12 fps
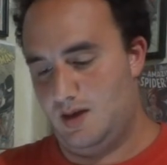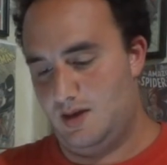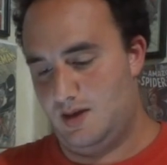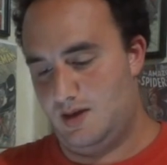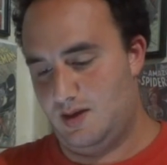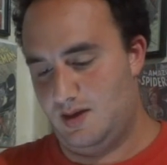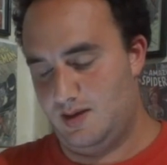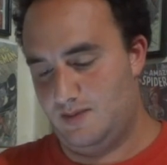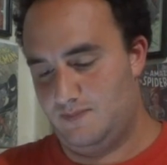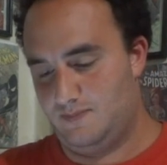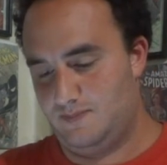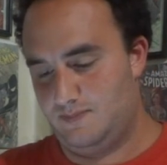Let's
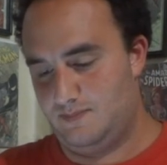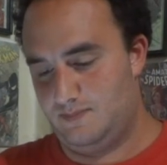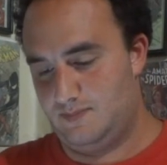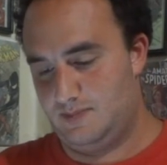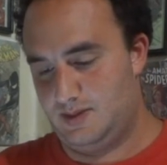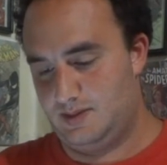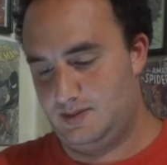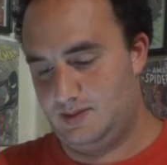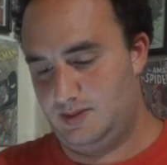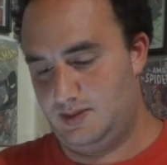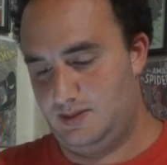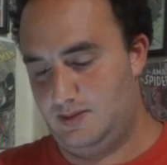
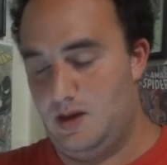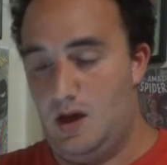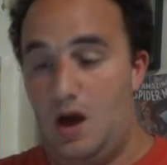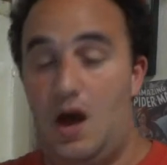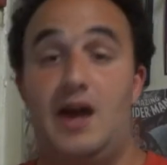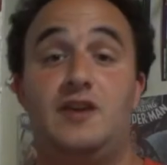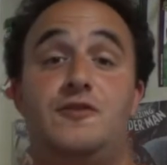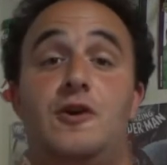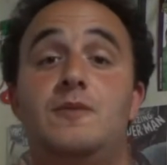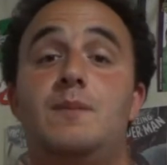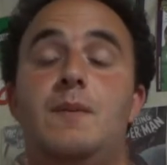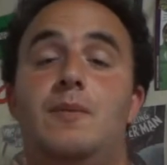see. As far
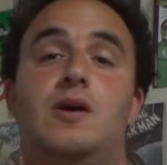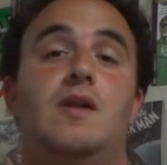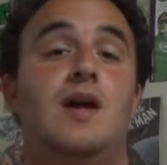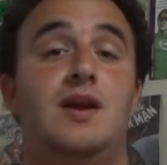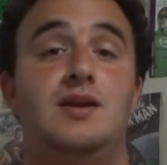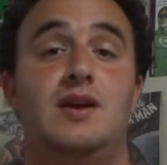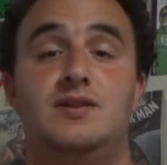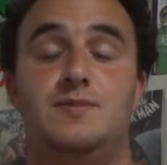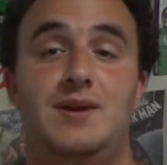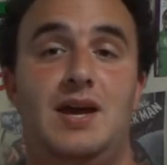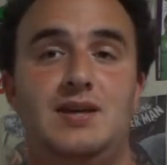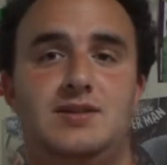as my book, a lot of you guys have
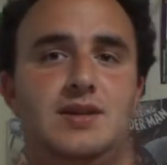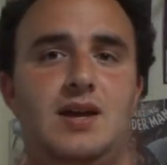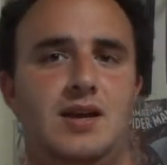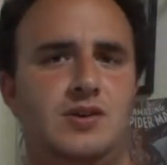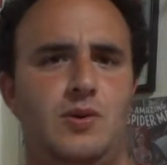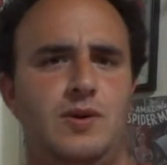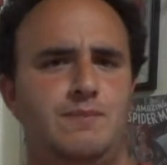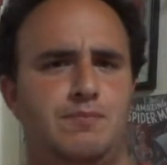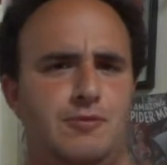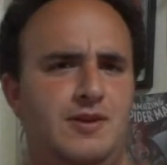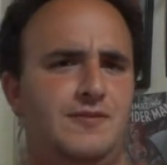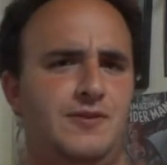been asking. I know I
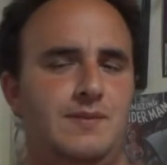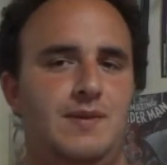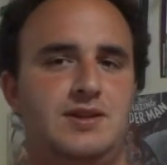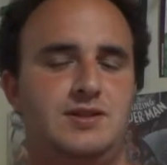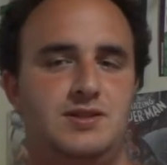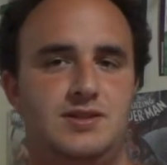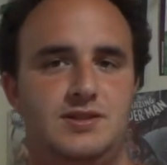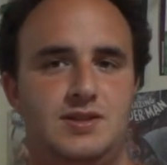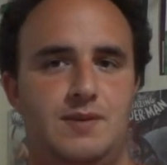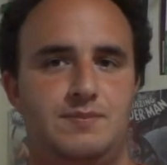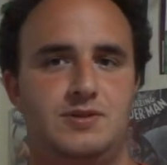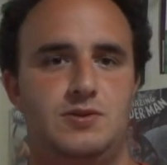briefly mentioned this in
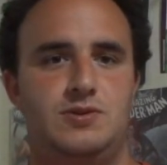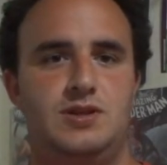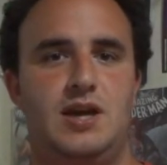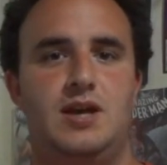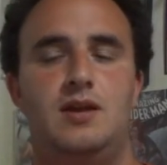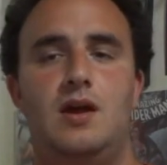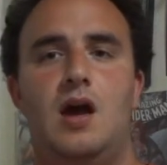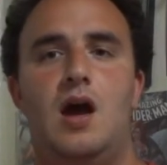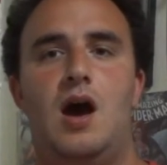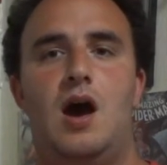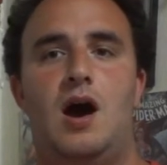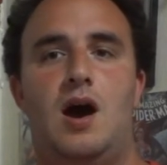episode 10.
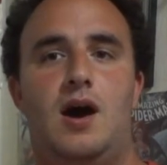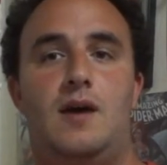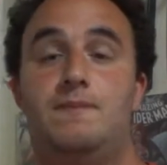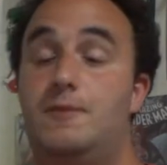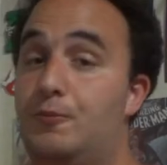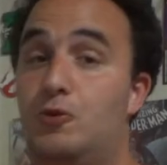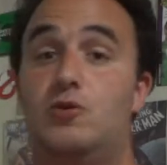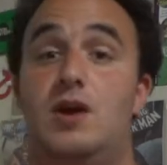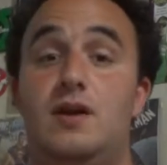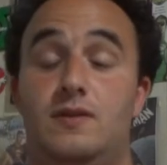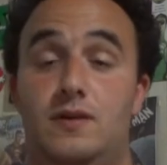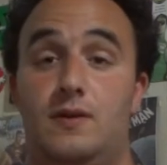
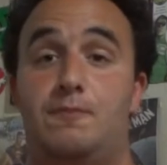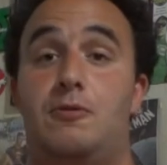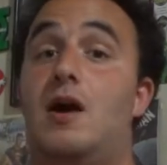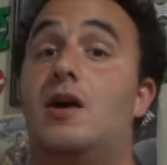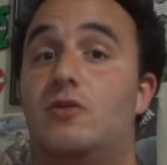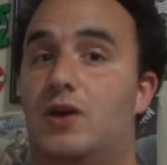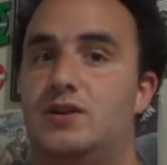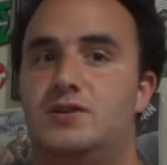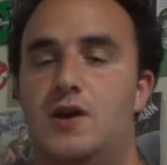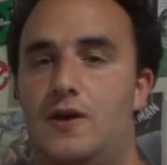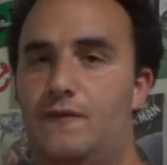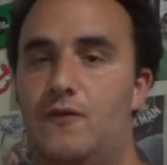The
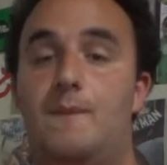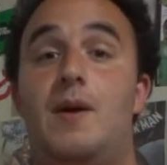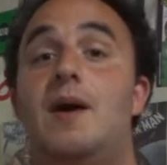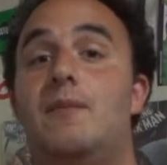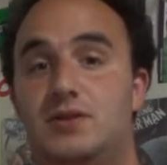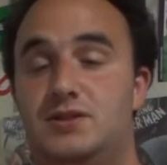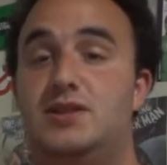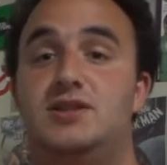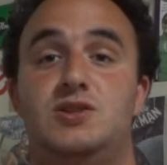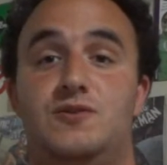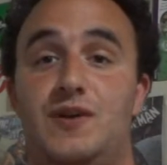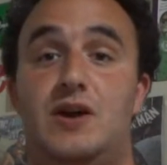progress for my book,
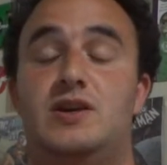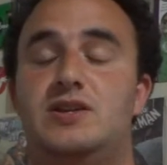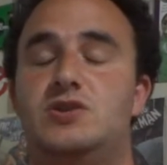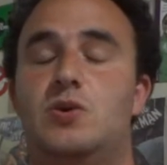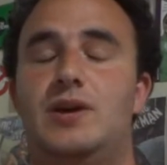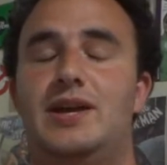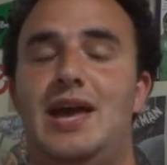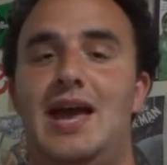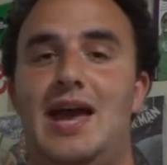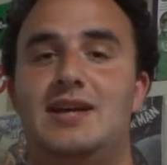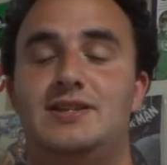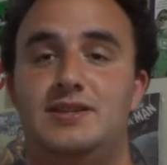Celestial Falcon, is going
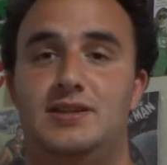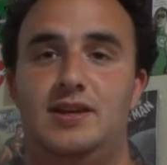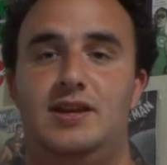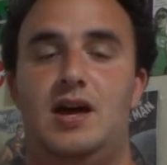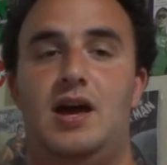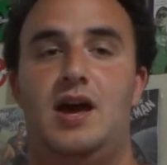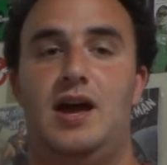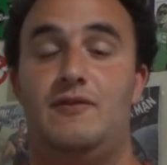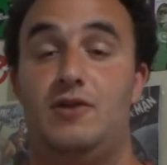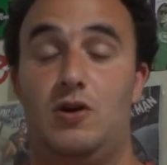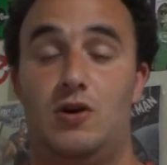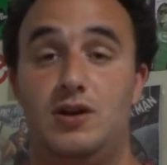excellent. I have
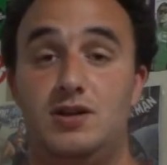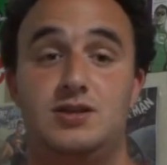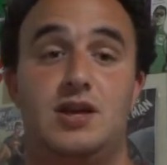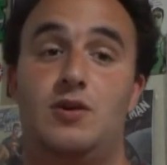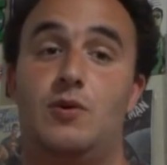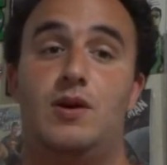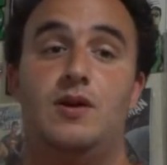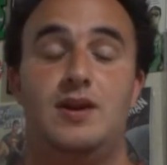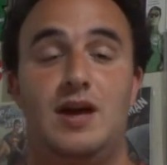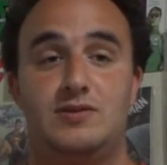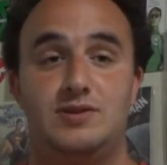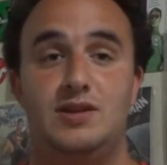an artist. I don't want to
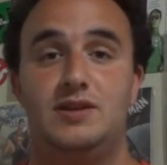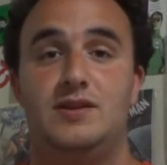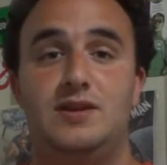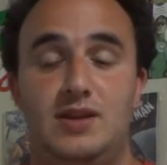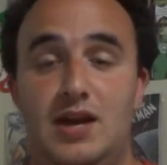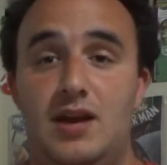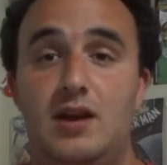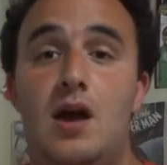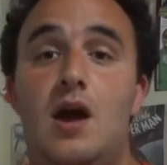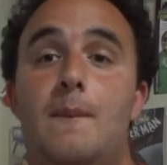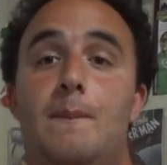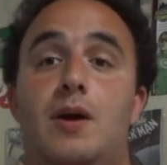announce anything yet,
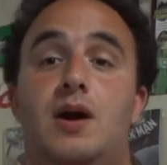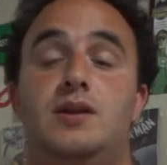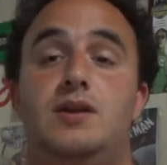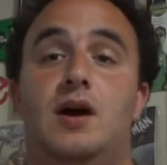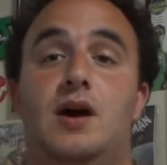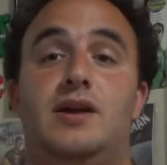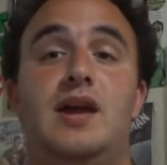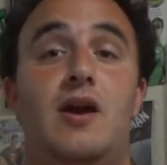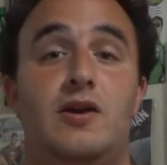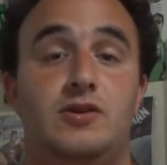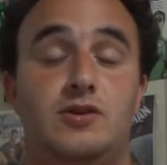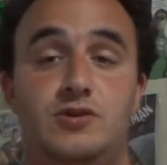but
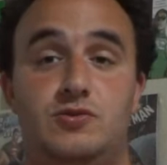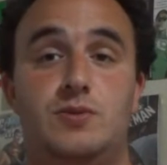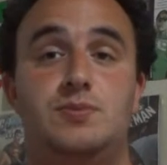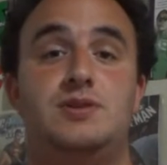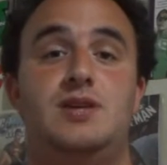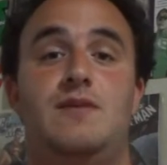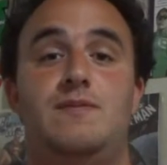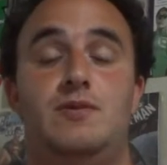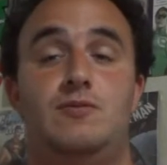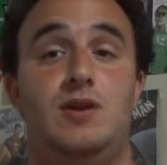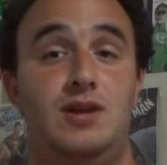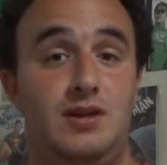character descriptions have been
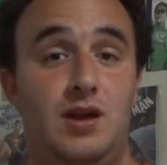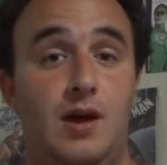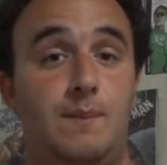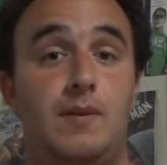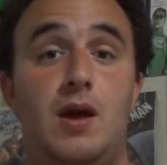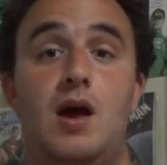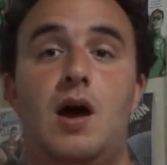written up.